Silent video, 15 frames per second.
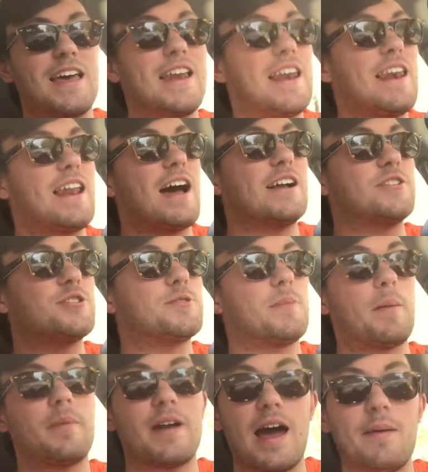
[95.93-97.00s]
and I just
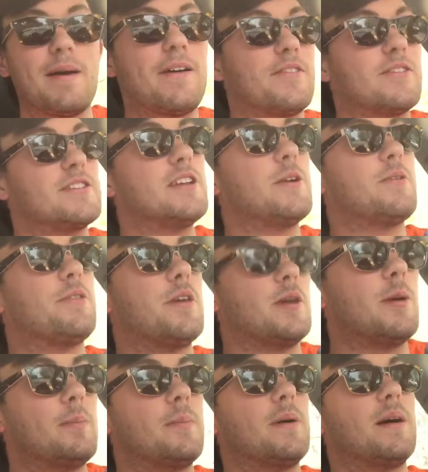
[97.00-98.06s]
remembered I'm having dinner with
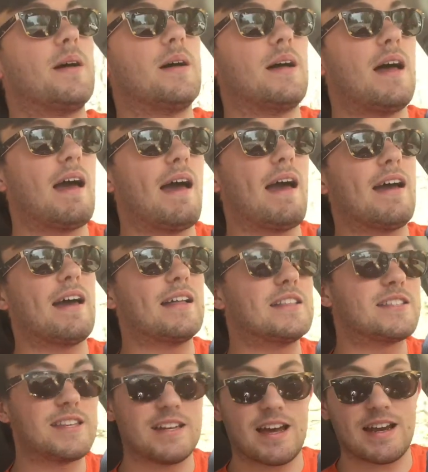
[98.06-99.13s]
him
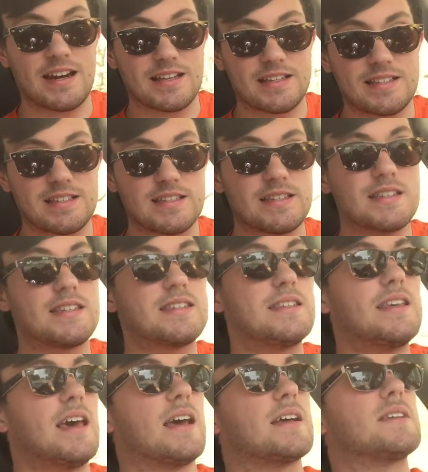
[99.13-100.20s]
tonight at
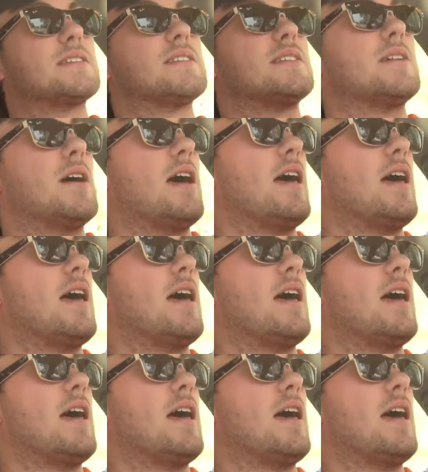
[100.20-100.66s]
six,